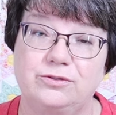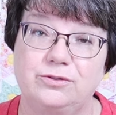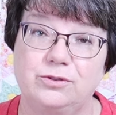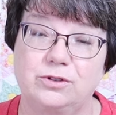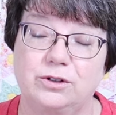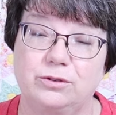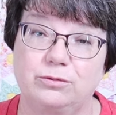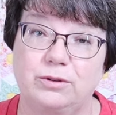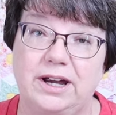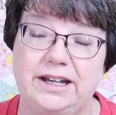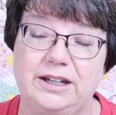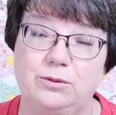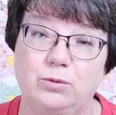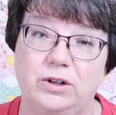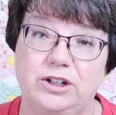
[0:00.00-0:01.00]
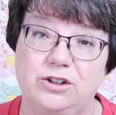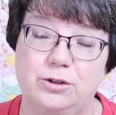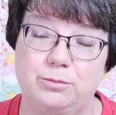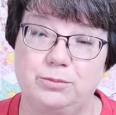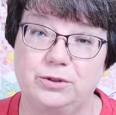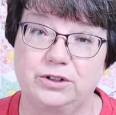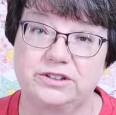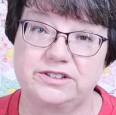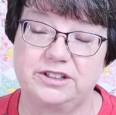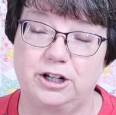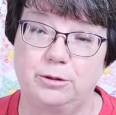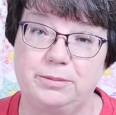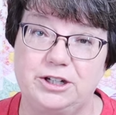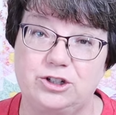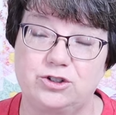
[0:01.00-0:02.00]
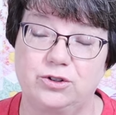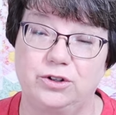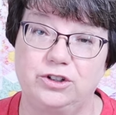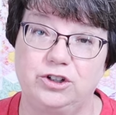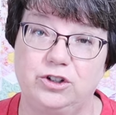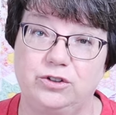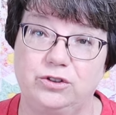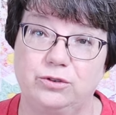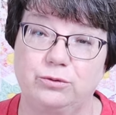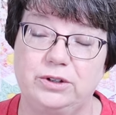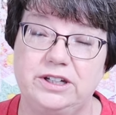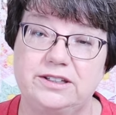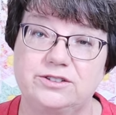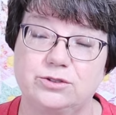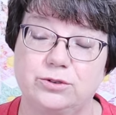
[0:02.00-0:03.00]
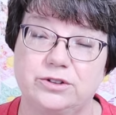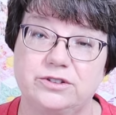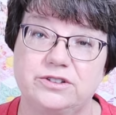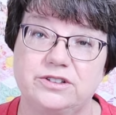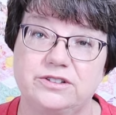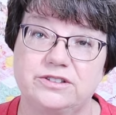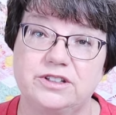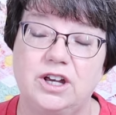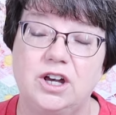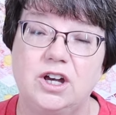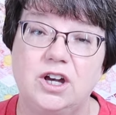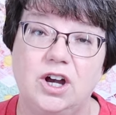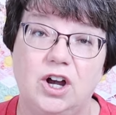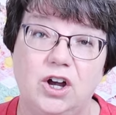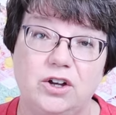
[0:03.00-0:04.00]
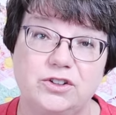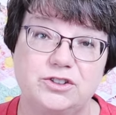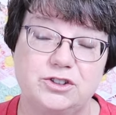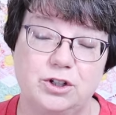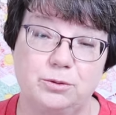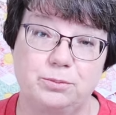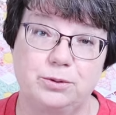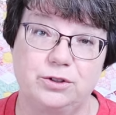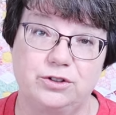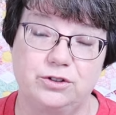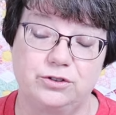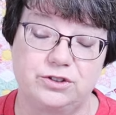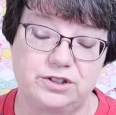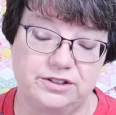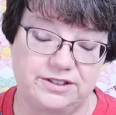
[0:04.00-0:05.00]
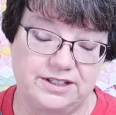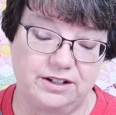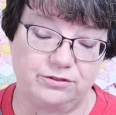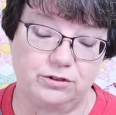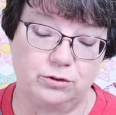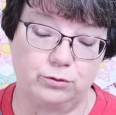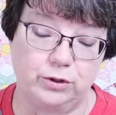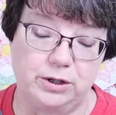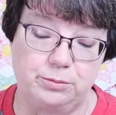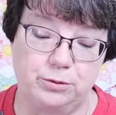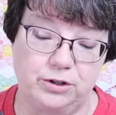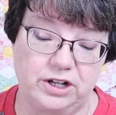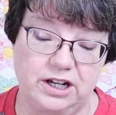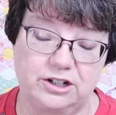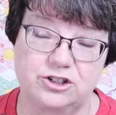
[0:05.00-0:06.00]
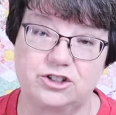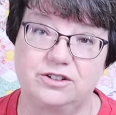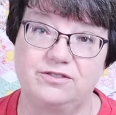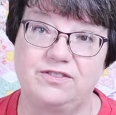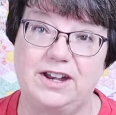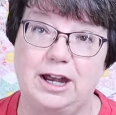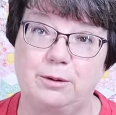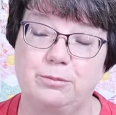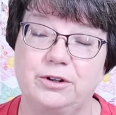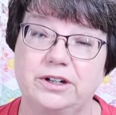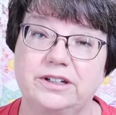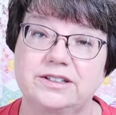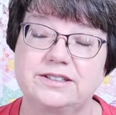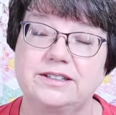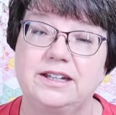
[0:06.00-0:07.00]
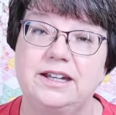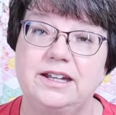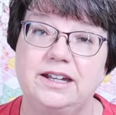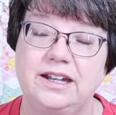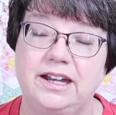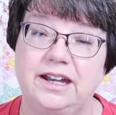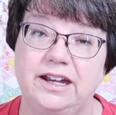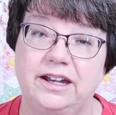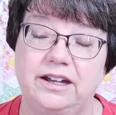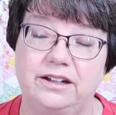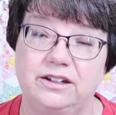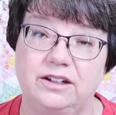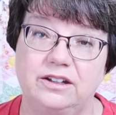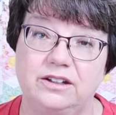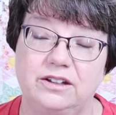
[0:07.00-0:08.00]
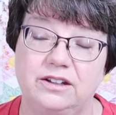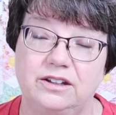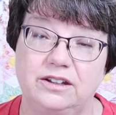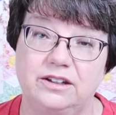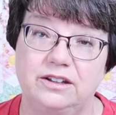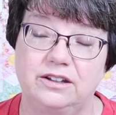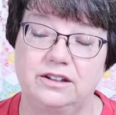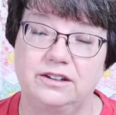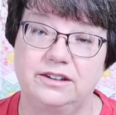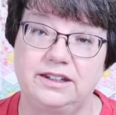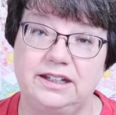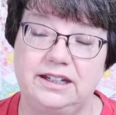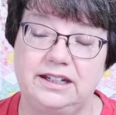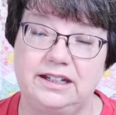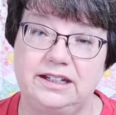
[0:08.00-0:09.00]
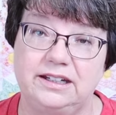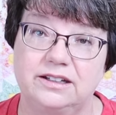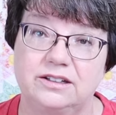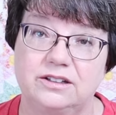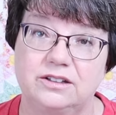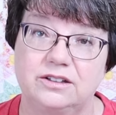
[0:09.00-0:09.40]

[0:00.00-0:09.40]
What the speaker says: for writing one of the books that I'll be showing you in the resources, also produced several reproduction fabrics, and the